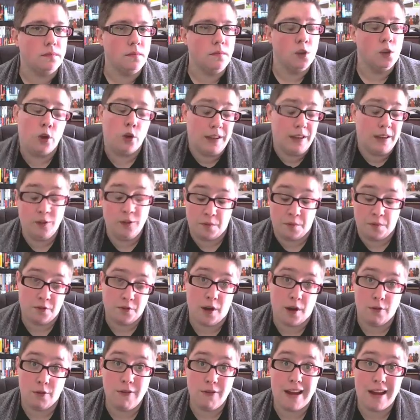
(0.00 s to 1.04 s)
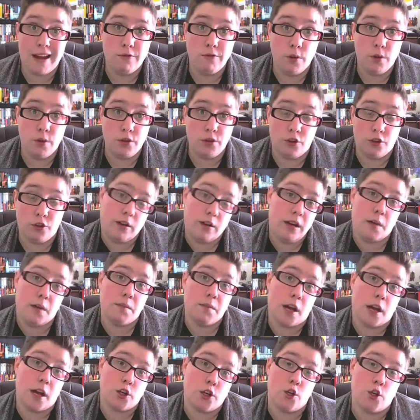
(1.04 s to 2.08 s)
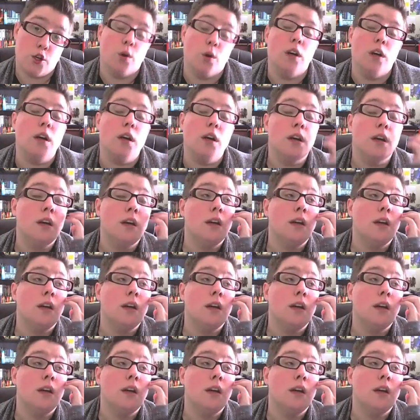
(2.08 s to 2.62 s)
Or at least before I read Rosary, I'm not sure.